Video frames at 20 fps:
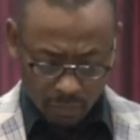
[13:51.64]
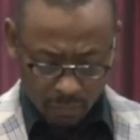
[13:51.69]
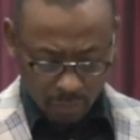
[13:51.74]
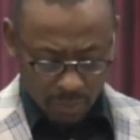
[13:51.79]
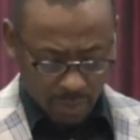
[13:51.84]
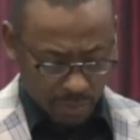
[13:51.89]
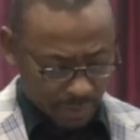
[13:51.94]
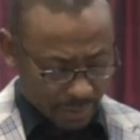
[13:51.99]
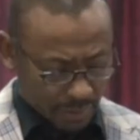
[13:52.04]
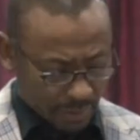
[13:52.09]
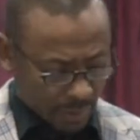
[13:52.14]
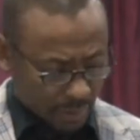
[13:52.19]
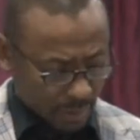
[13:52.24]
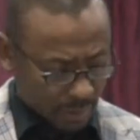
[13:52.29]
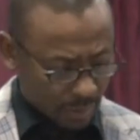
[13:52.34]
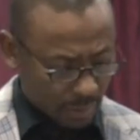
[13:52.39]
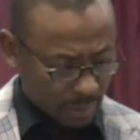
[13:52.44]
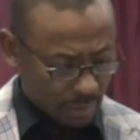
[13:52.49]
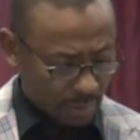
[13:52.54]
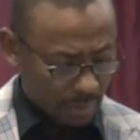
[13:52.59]
where was I?
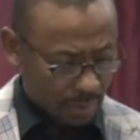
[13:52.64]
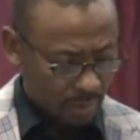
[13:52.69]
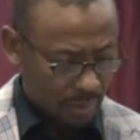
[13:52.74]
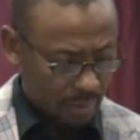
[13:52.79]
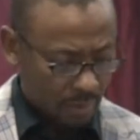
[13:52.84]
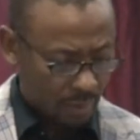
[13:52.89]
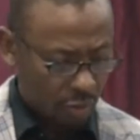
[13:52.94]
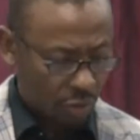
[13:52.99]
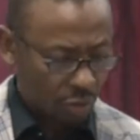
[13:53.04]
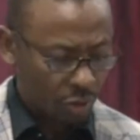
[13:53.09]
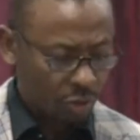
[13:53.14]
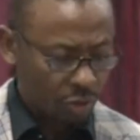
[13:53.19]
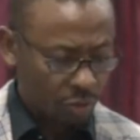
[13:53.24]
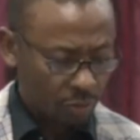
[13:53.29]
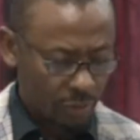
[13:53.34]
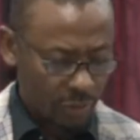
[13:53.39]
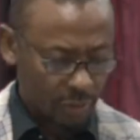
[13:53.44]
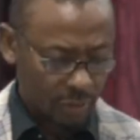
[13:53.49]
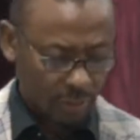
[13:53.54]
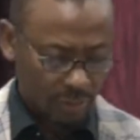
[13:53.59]

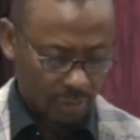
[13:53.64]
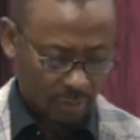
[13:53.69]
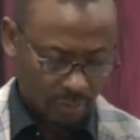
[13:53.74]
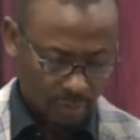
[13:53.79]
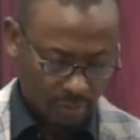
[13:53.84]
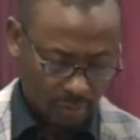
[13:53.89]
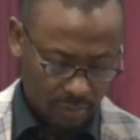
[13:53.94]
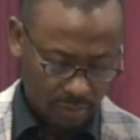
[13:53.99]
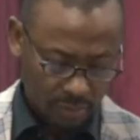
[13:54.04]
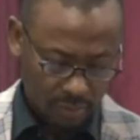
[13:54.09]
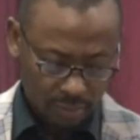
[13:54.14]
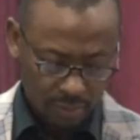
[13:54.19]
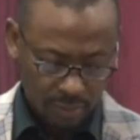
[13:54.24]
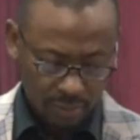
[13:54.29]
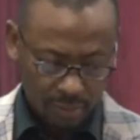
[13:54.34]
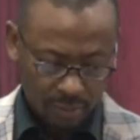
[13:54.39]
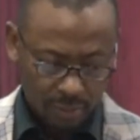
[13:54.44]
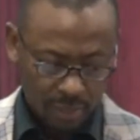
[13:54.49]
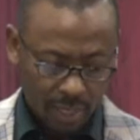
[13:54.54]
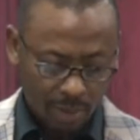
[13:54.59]
Joshua.
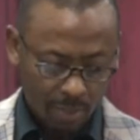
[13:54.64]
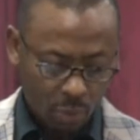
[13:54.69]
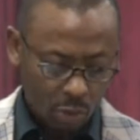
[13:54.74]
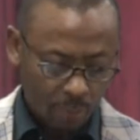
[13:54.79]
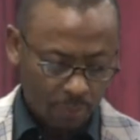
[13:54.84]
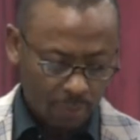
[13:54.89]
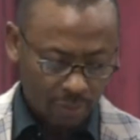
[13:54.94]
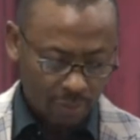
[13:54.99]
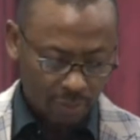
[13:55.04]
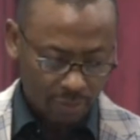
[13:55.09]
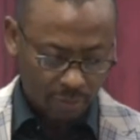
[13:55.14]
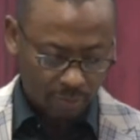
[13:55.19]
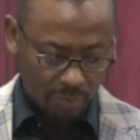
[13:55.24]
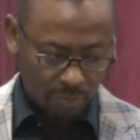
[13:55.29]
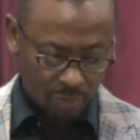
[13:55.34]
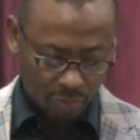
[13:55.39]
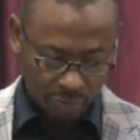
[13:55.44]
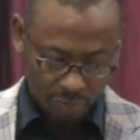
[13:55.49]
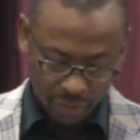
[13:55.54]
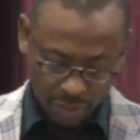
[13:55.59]
I'm open to the
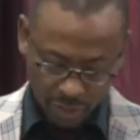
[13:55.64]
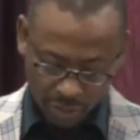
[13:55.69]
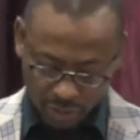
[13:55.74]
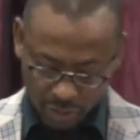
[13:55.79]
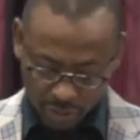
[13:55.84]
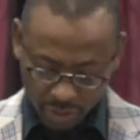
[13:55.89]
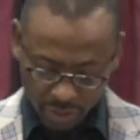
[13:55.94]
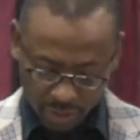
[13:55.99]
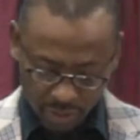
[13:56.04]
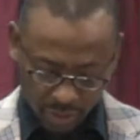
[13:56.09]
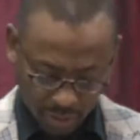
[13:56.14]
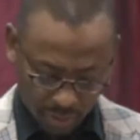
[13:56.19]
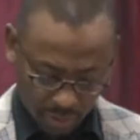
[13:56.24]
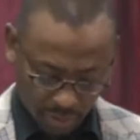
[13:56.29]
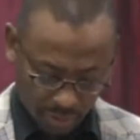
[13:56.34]
book of Judges.